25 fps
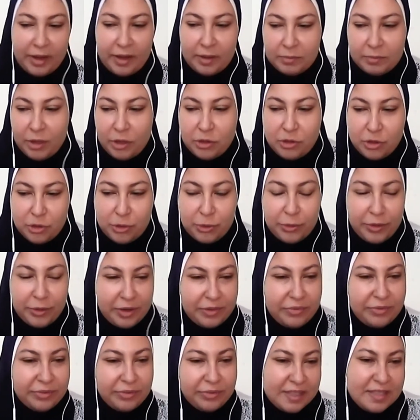I'm not sure
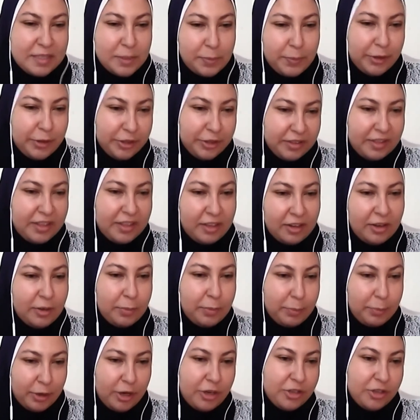if this particular
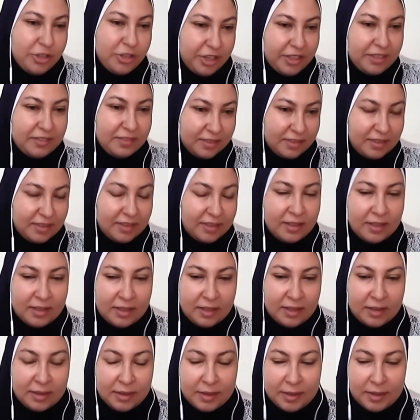project
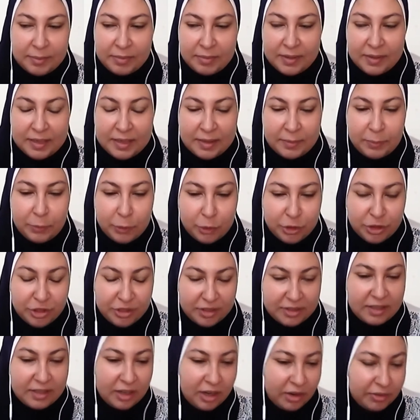pushed
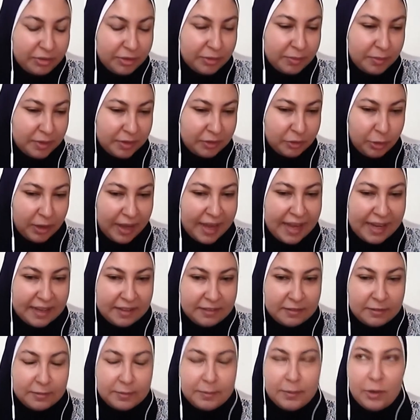the government to
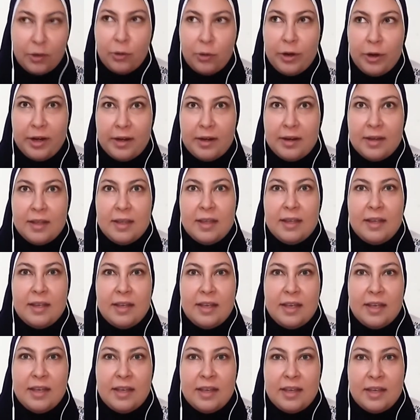act or
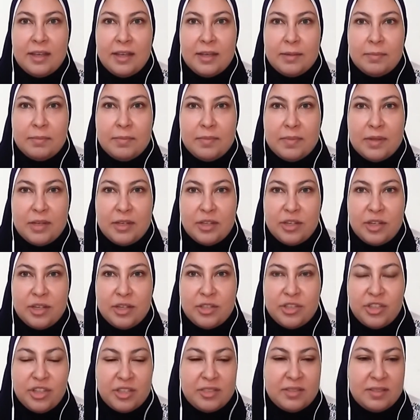
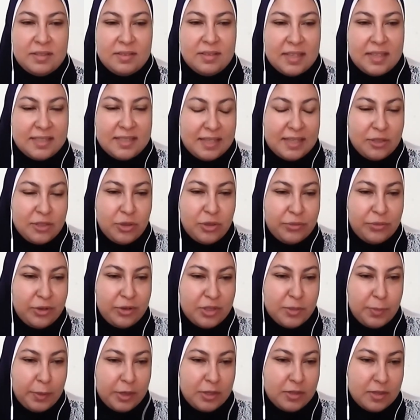just the sense of
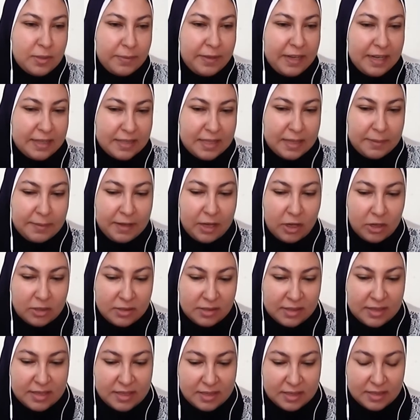responsibility,
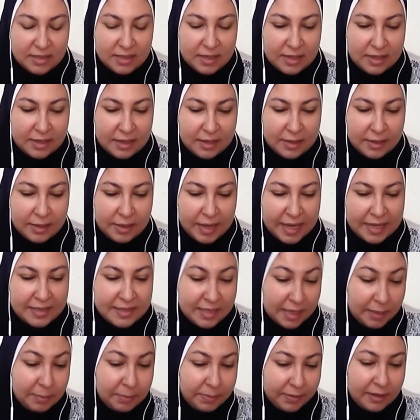because this
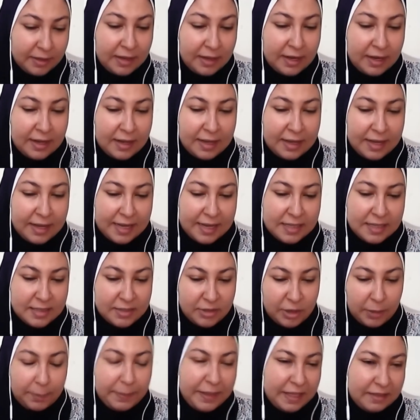example
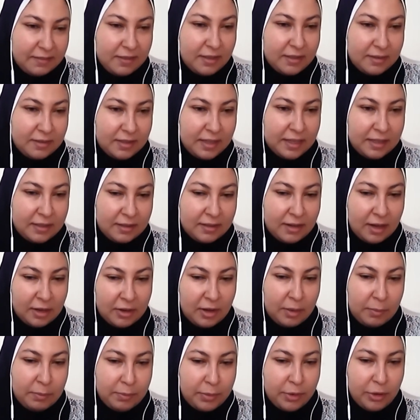is repeated in a
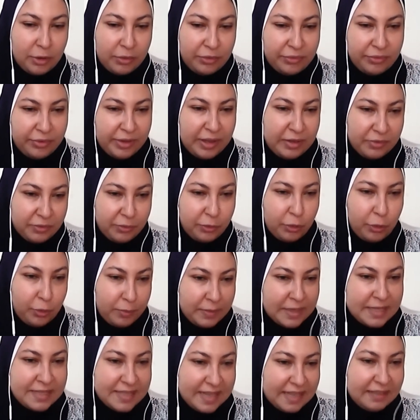number of
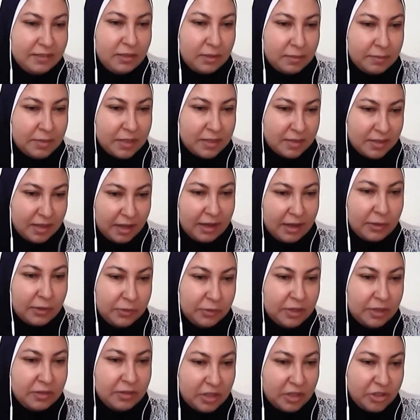informal settlements around
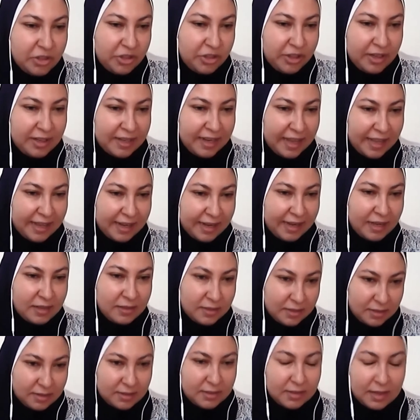industrial
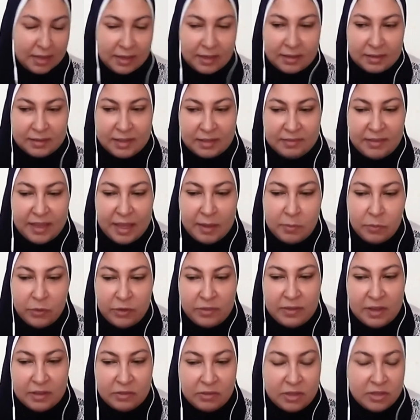areas that came with
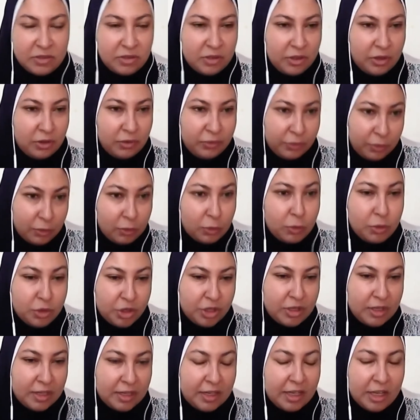the Industrial
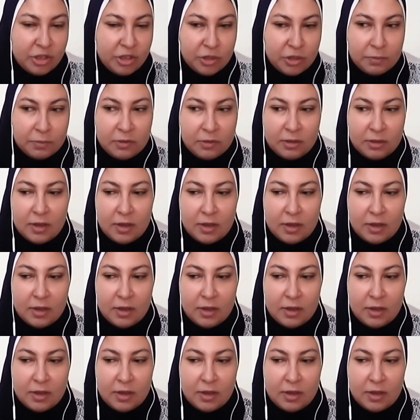Revolution in Egypt.